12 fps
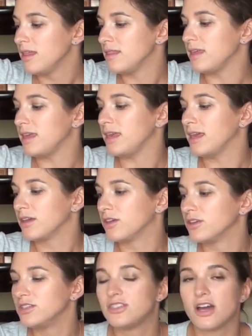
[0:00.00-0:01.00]
the
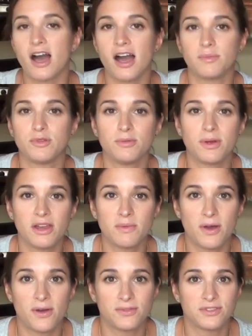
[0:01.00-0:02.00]
Good Dog Blueberry
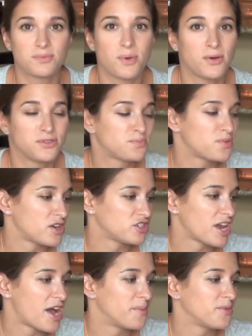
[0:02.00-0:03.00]
Bones
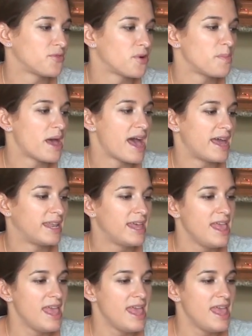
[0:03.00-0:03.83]
post-brush out before bed,